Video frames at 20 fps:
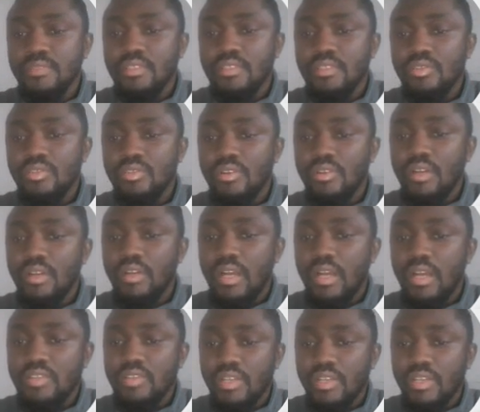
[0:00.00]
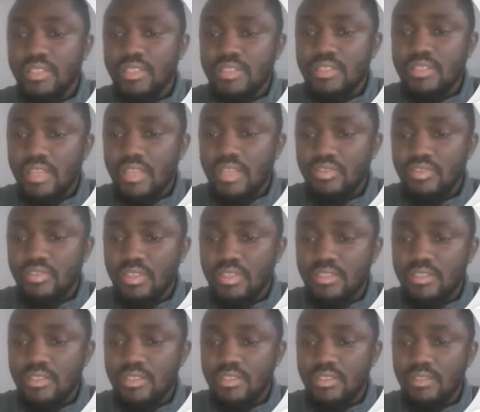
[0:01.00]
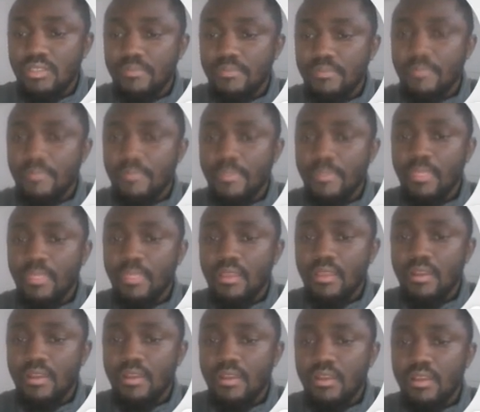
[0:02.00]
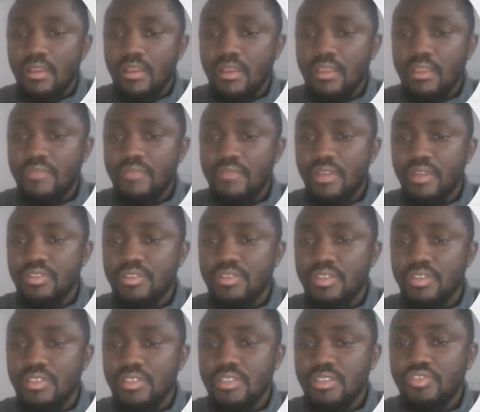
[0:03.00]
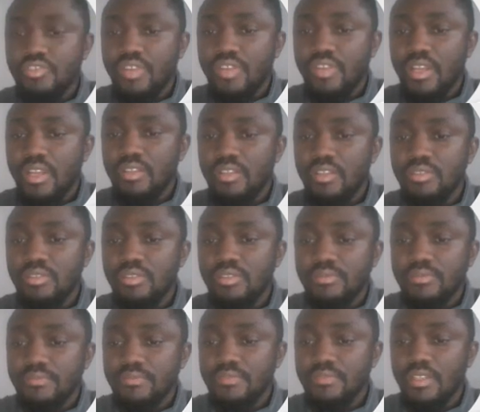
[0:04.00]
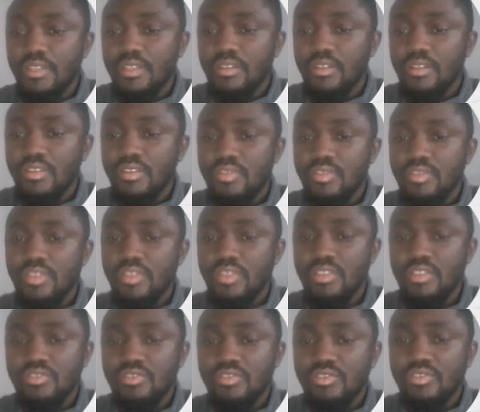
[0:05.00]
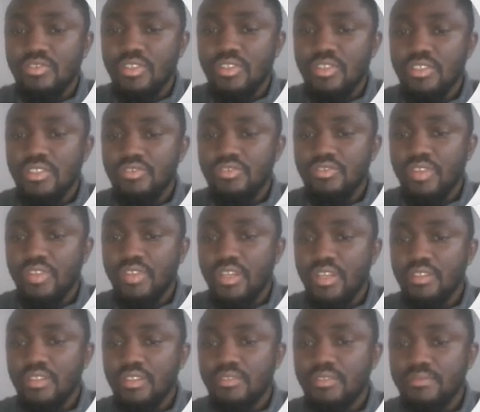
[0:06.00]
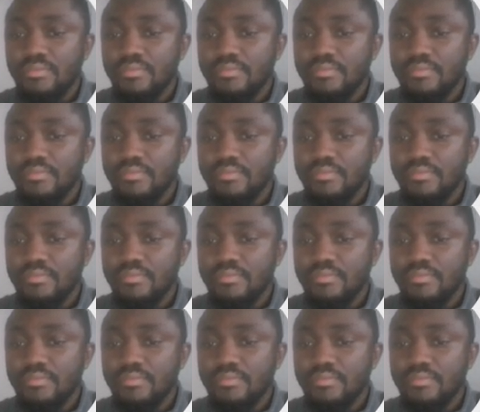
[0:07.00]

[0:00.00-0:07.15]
So as you can see, if I draw this triangle and also draw this triangle,